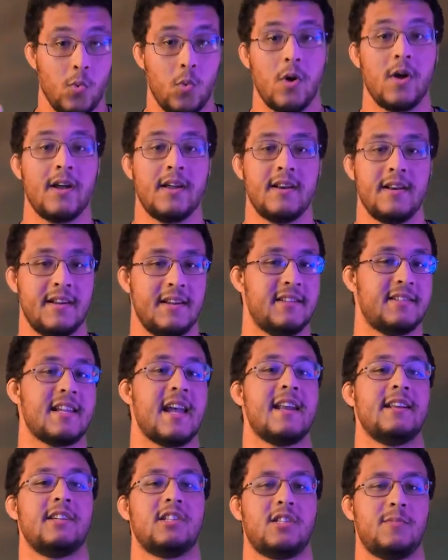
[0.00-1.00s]
One
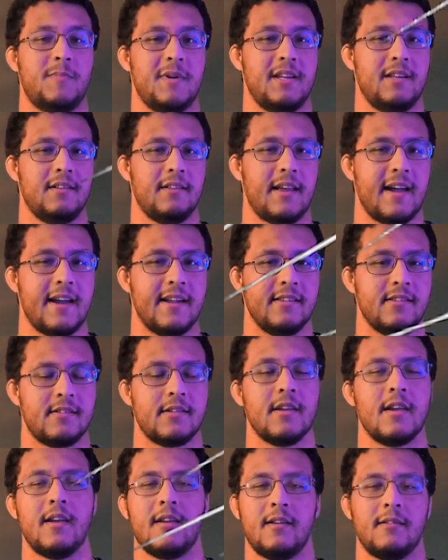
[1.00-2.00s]
is adding speed
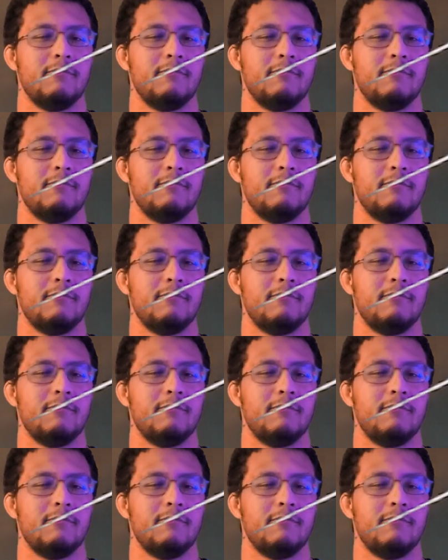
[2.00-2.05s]
lines.